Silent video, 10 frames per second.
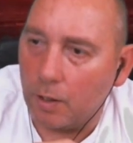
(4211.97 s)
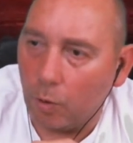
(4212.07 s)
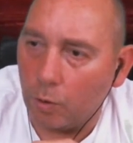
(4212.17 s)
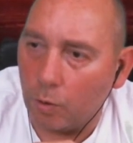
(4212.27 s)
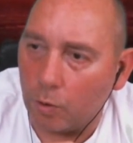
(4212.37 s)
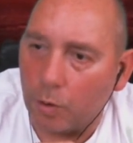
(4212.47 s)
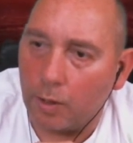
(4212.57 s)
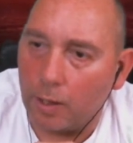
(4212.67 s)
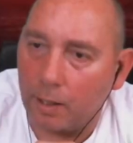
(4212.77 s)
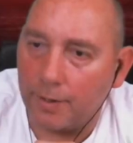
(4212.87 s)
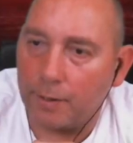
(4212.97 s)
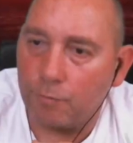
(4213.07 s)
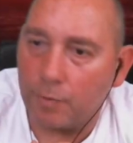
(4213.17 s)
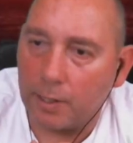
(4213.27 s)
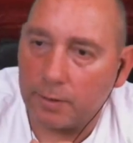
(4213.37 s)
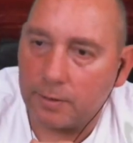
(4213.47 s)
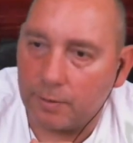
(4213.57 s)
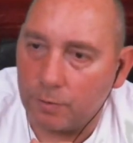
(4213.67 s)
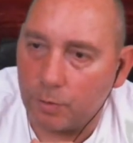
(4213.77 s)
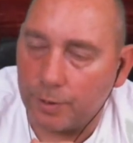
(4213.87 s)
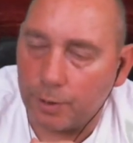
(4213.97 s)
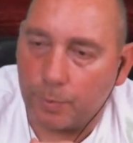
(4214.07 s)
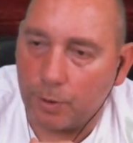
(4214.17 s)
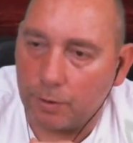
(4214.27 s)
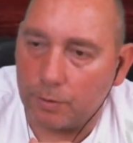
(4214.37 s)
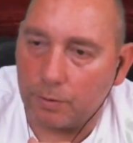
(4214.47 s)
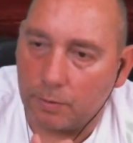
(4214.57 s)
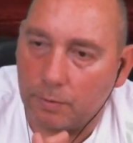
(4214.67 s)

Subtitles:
or are they relative to each person?